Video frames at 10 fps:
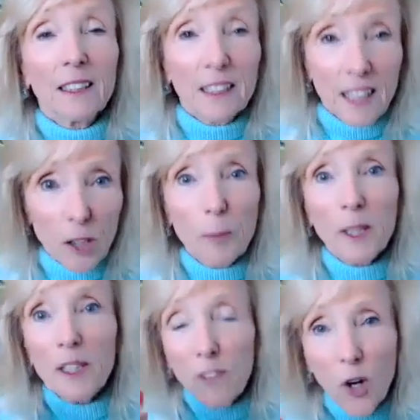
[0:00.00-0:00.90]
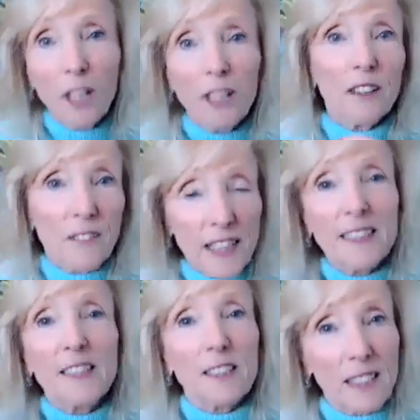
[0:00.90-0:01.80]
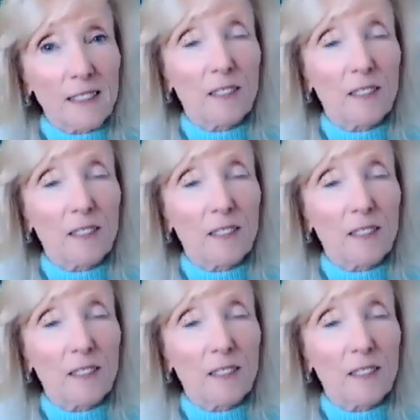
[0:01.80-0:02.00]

little bit of all of these